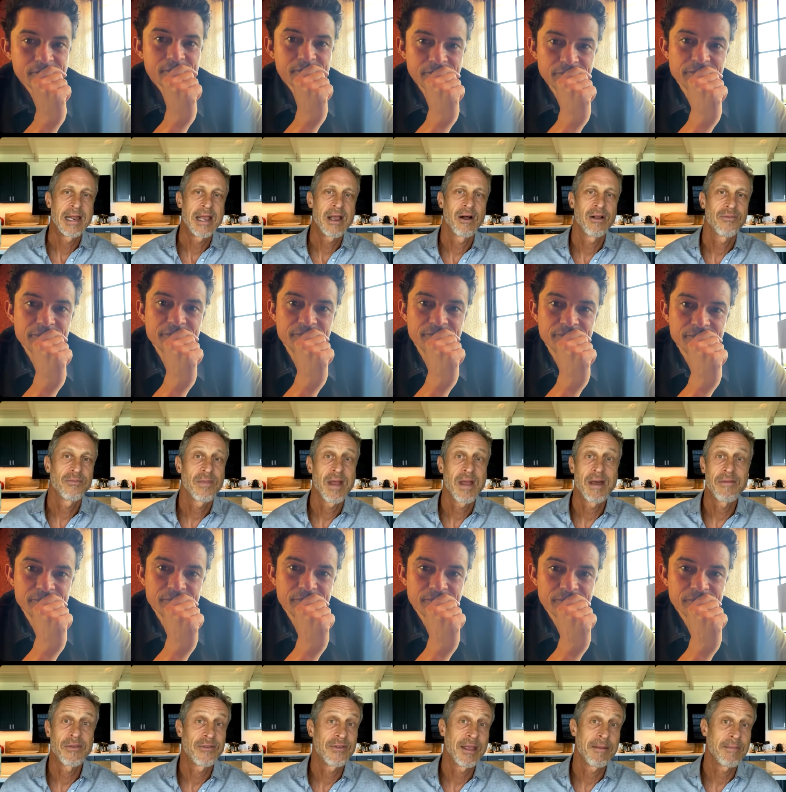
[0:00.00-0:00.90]
Speaker 1: And they all
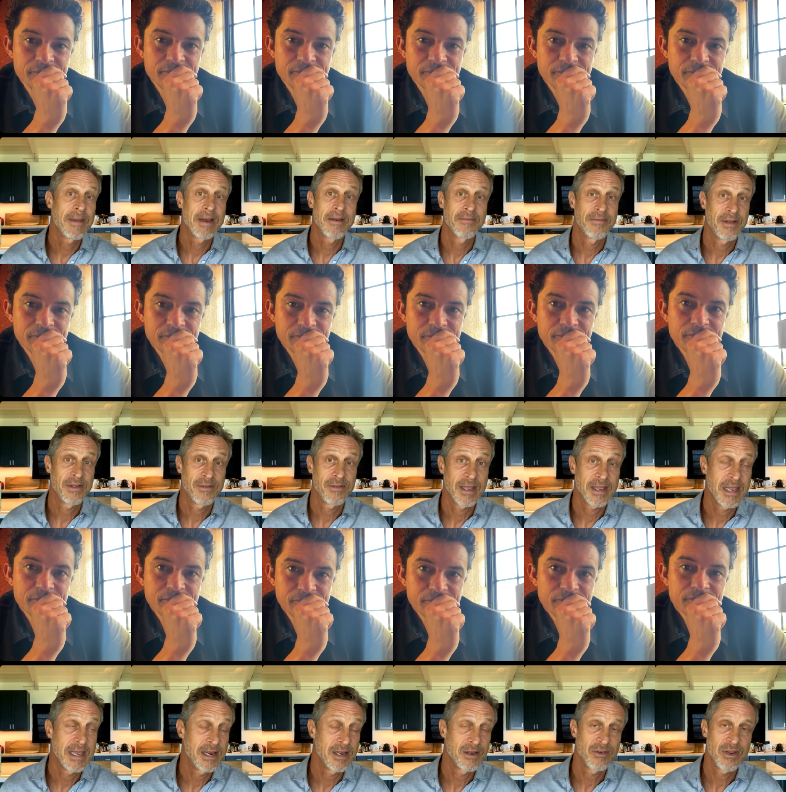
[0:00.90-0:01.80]
have the same benefits like
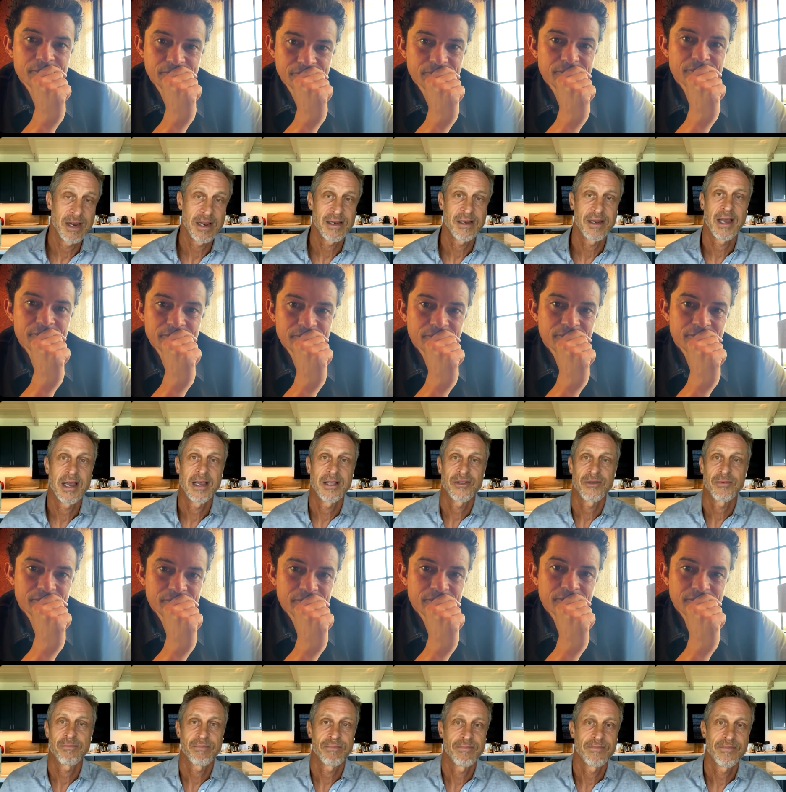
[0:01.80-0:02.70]
ketogenic
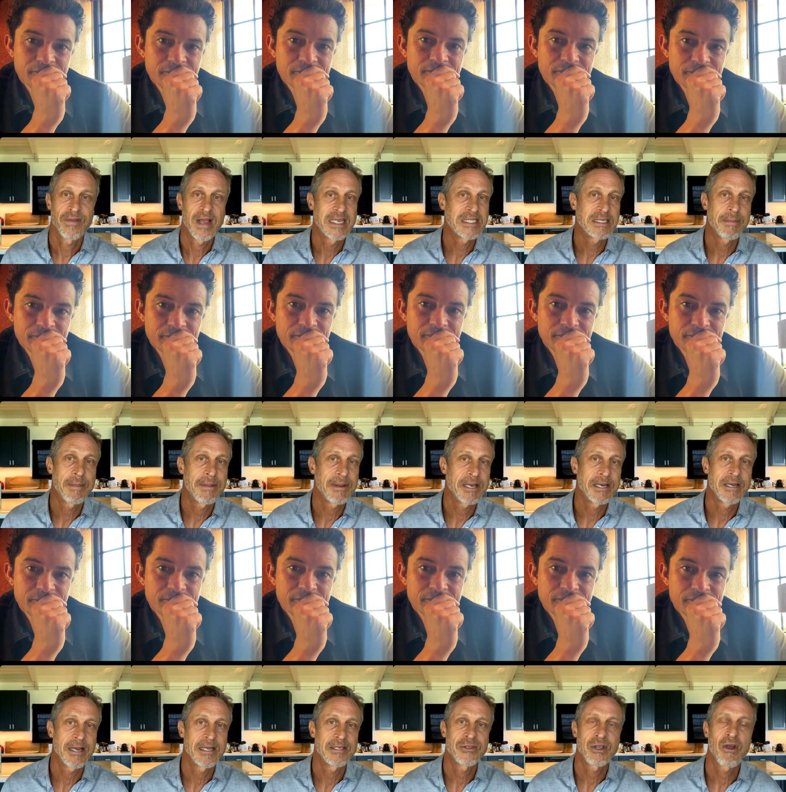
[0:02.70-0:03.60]
diets, fasting
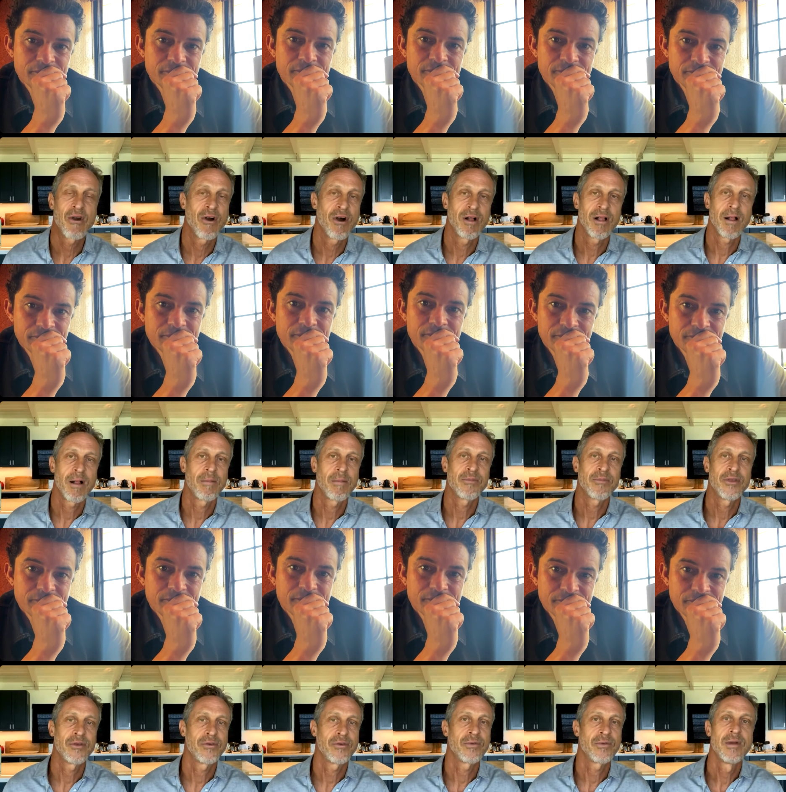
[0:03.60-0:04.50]
looking diets. They all help
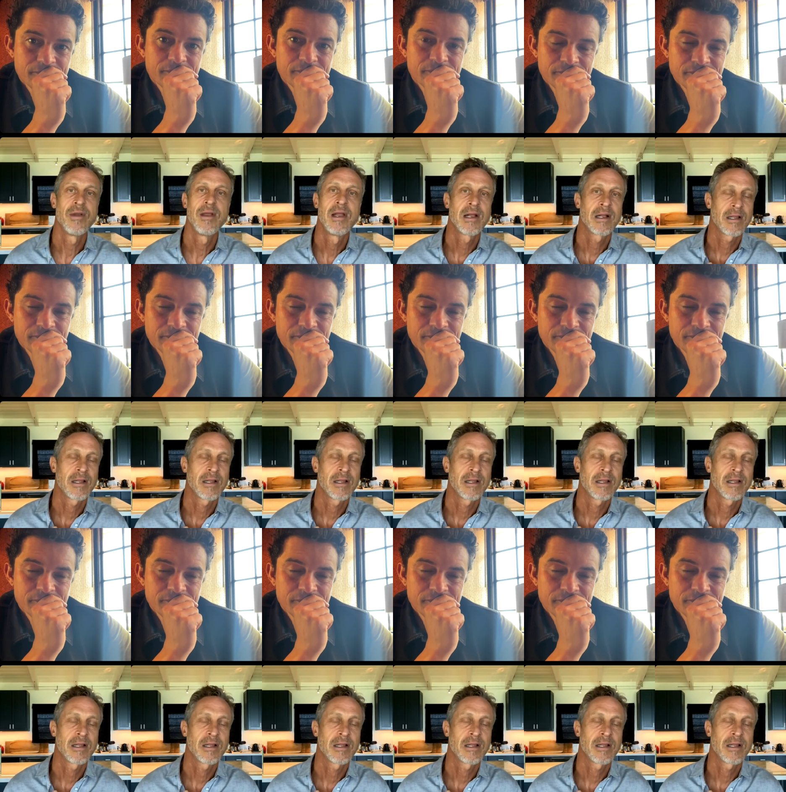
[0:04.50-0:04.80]
to,